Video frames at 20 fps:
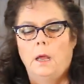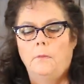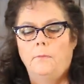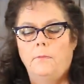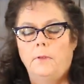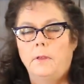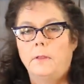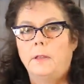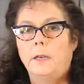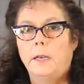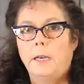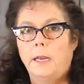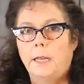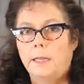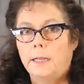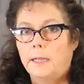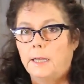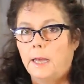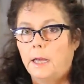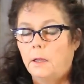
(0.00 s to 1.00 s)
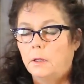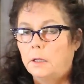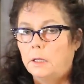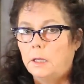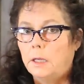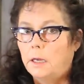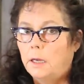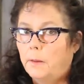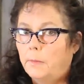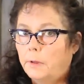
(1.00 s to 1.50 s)
Visit
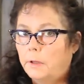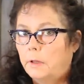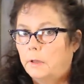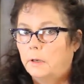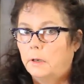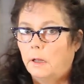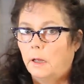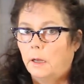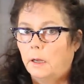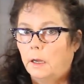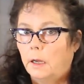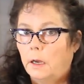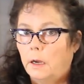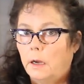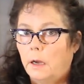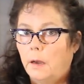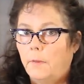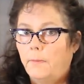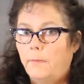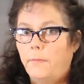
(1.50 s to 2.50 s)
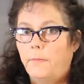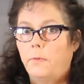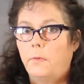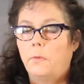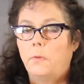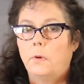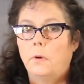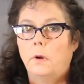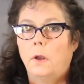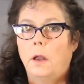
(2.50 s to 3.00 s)
nancylthamilton.com
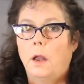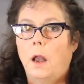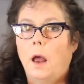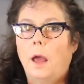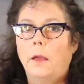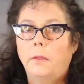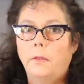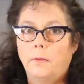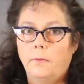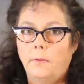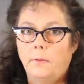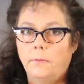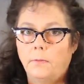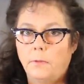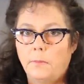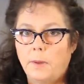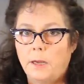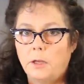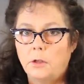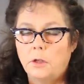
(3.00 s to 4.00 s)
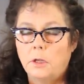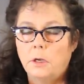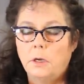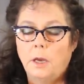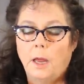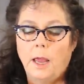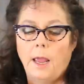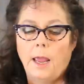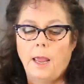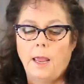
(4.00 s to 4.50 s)
for lots of
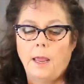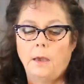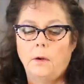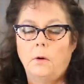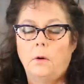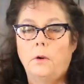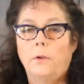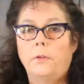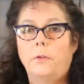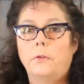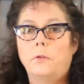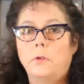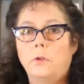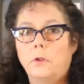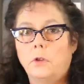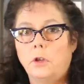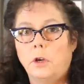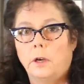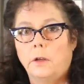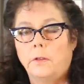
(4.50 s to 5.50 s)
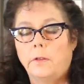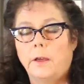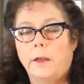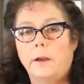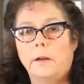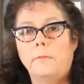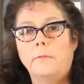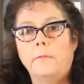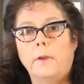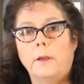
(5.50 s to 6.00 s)
information and also check us out
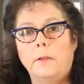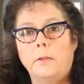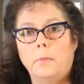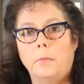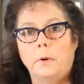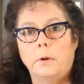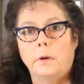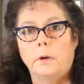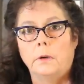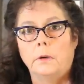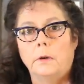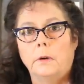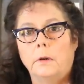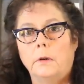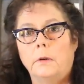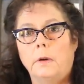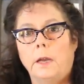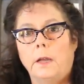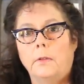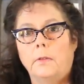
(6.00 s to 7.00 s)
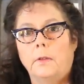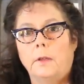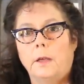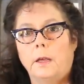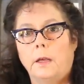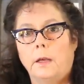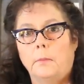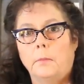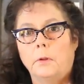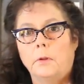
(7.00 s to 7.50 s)
on Facebook under Nancy
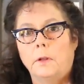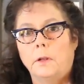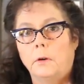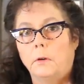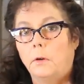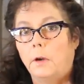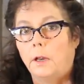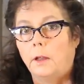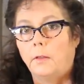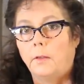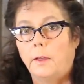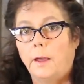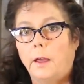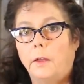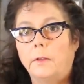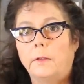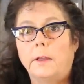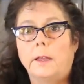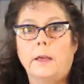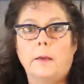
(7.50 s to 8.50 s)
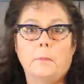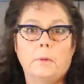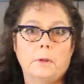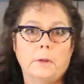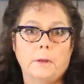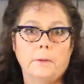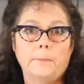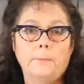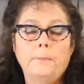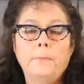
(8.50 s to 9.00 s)
Hamilton or Nancy LT
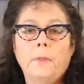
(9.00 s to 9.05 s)
Hamilton.